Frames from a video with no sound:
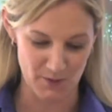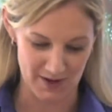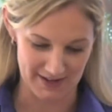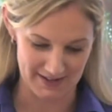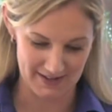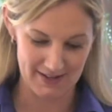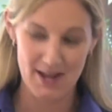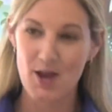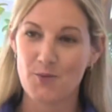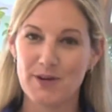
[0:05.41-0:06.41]
wanted.
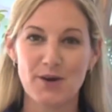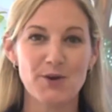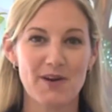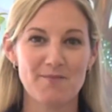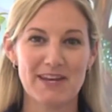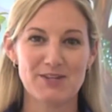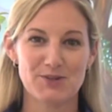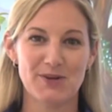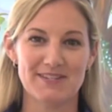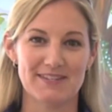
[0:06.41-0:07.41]
We know you have many
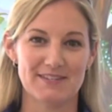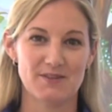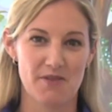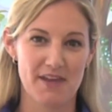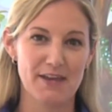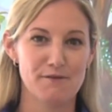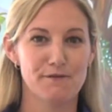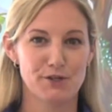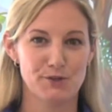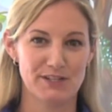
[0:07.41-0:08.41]
choices, so thank you for
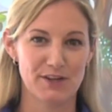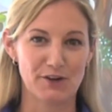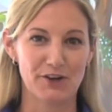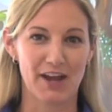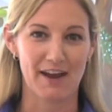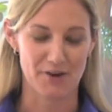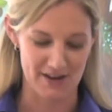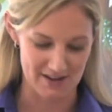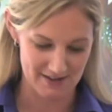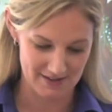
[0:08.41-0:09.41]
choosing Dr. Kakria.
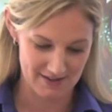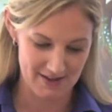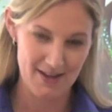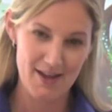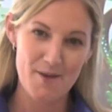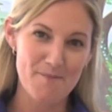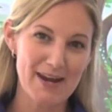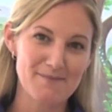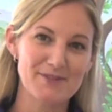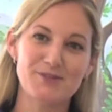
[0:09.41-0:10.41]
My
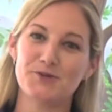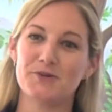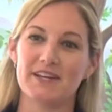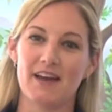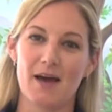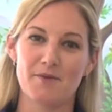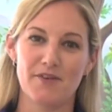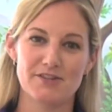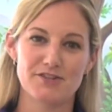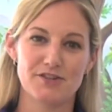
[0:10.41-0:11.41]
name is Julie. I'm a
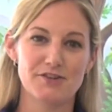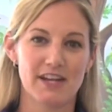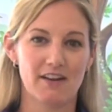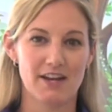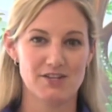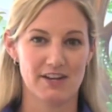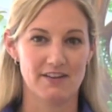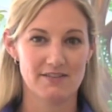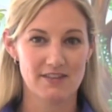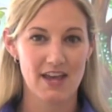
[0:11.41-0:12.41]
registered dental
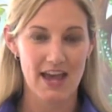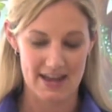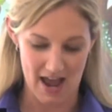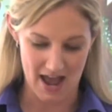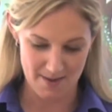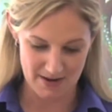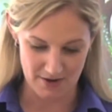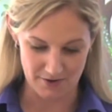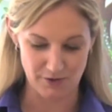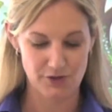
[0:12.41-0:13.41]
hygienist, and I'm here
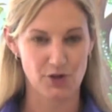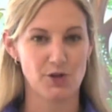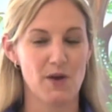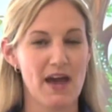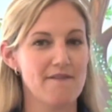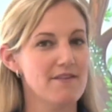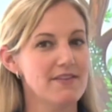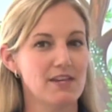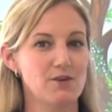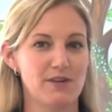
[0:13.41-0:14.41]
to show you
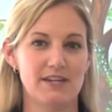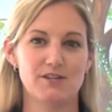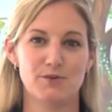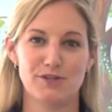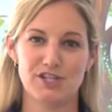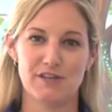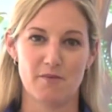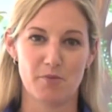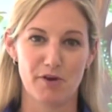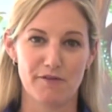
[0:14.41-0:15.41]
everything you need to achieve a
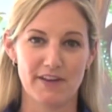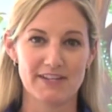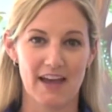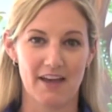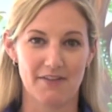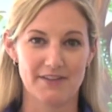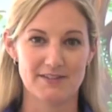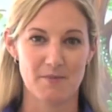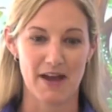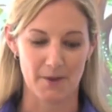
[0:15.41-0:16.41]
perfect, healthy
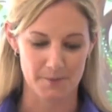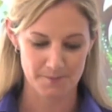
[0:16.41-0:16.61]
smile.